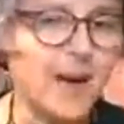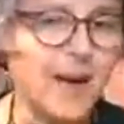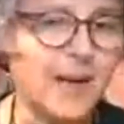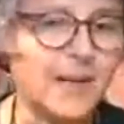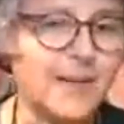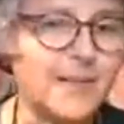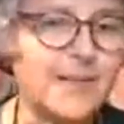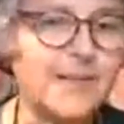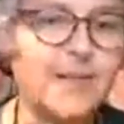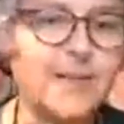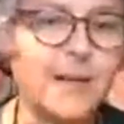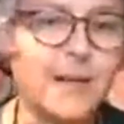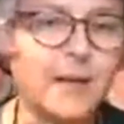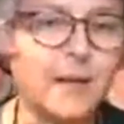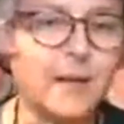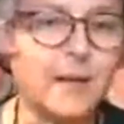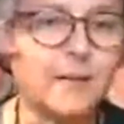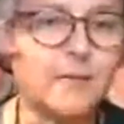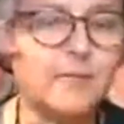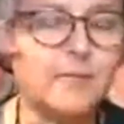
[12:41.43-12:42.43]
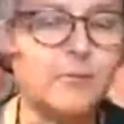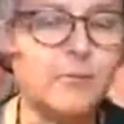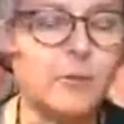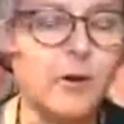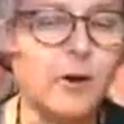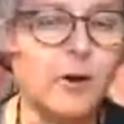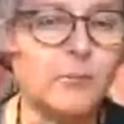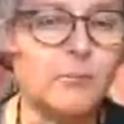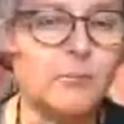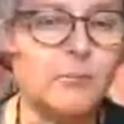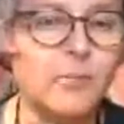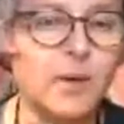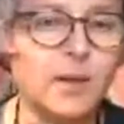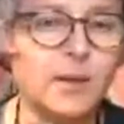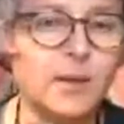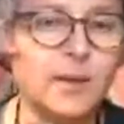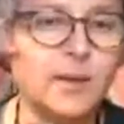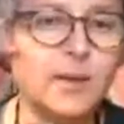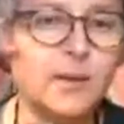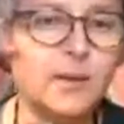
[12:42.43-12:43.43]
I save up
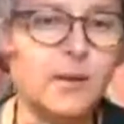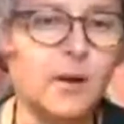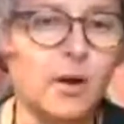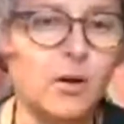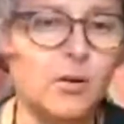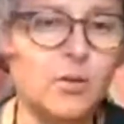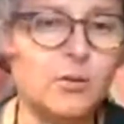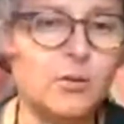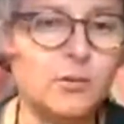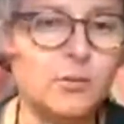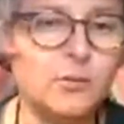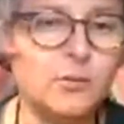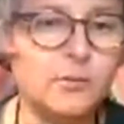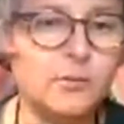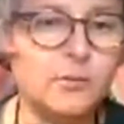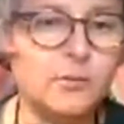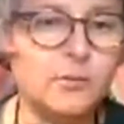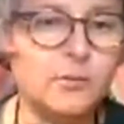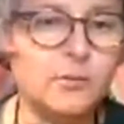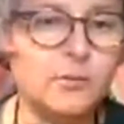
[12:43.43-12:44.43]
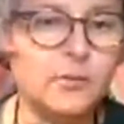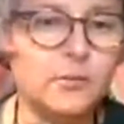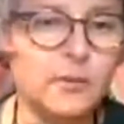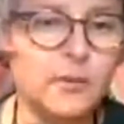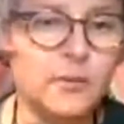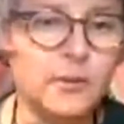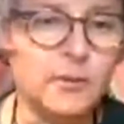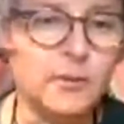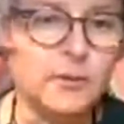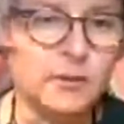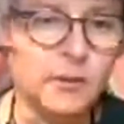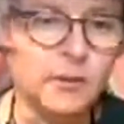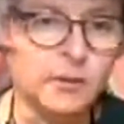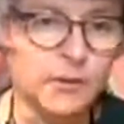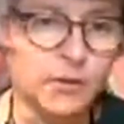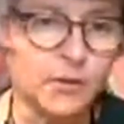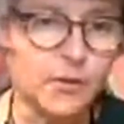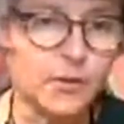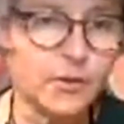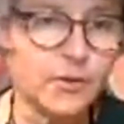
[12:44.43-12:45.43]
money all year
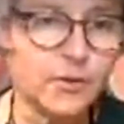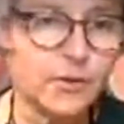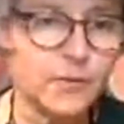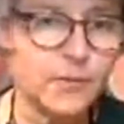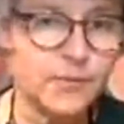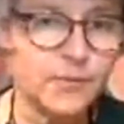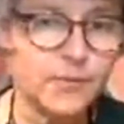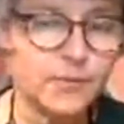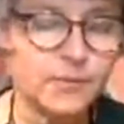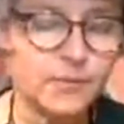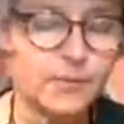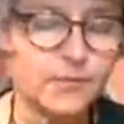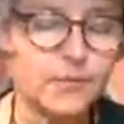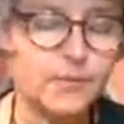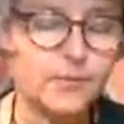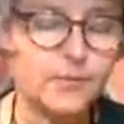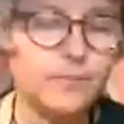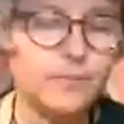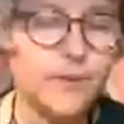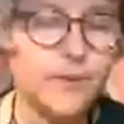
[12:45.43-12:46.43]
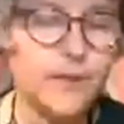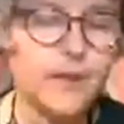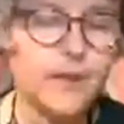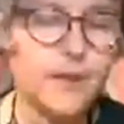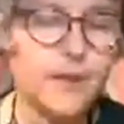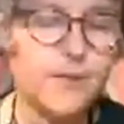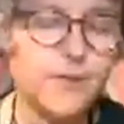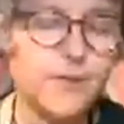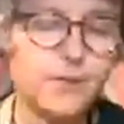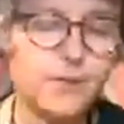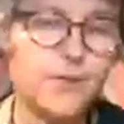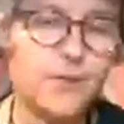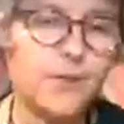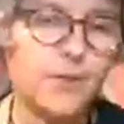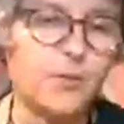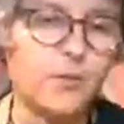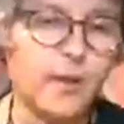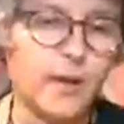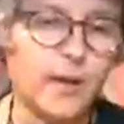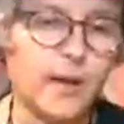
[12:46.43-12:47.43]
so that
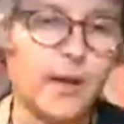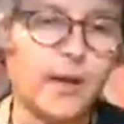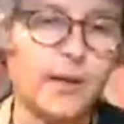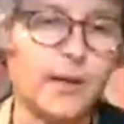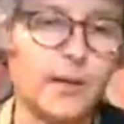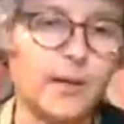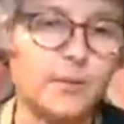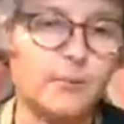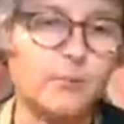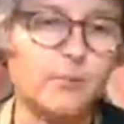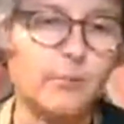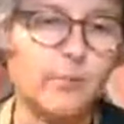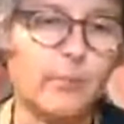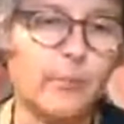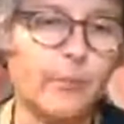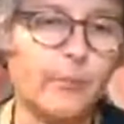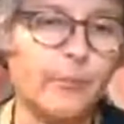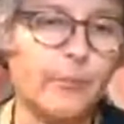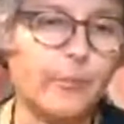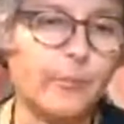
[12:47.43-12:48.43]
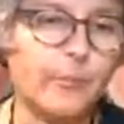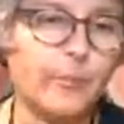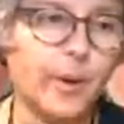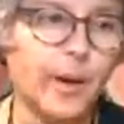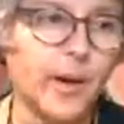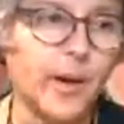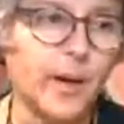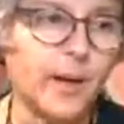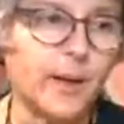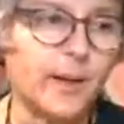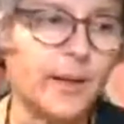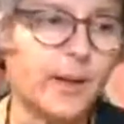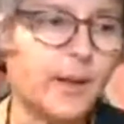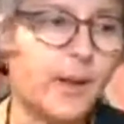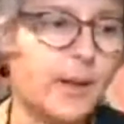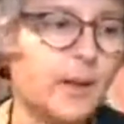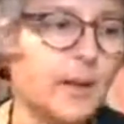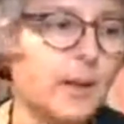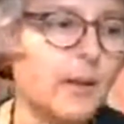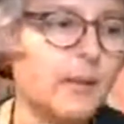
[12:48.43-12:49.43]
I can buy
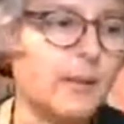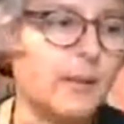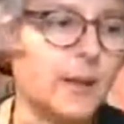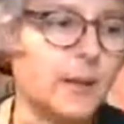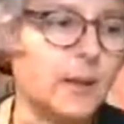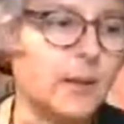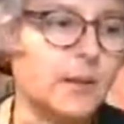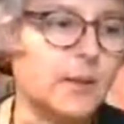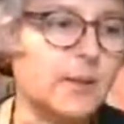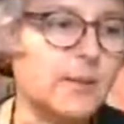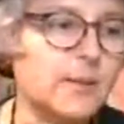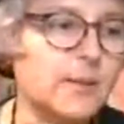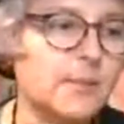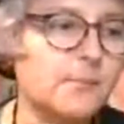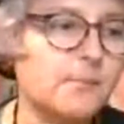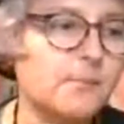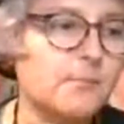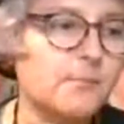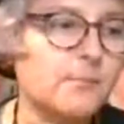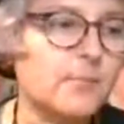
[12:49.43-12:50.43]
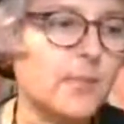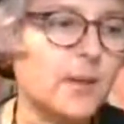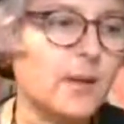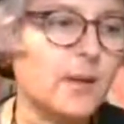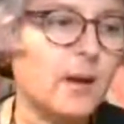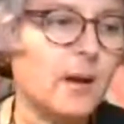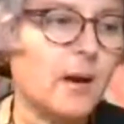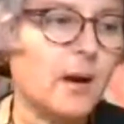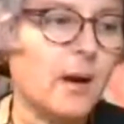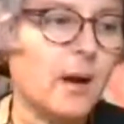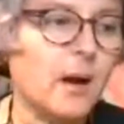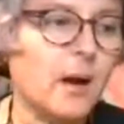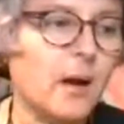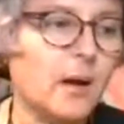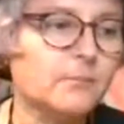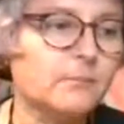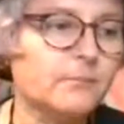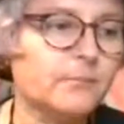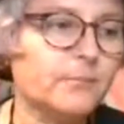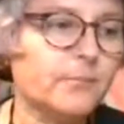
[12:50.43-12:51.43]
things
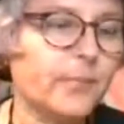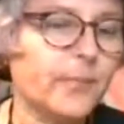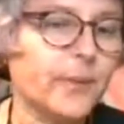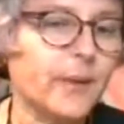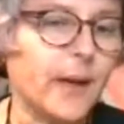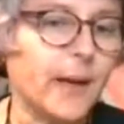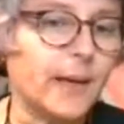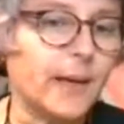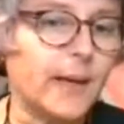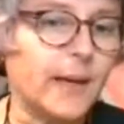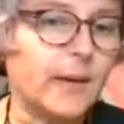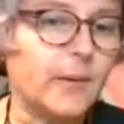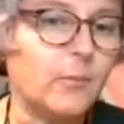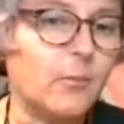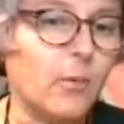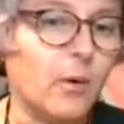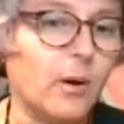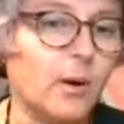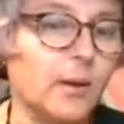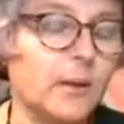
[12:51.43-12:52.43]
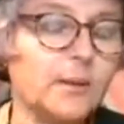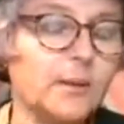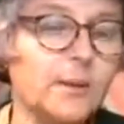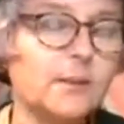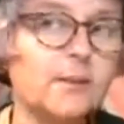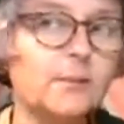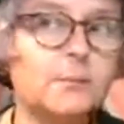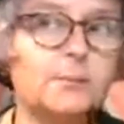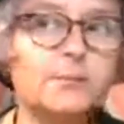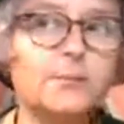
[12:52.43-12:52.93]
that I want.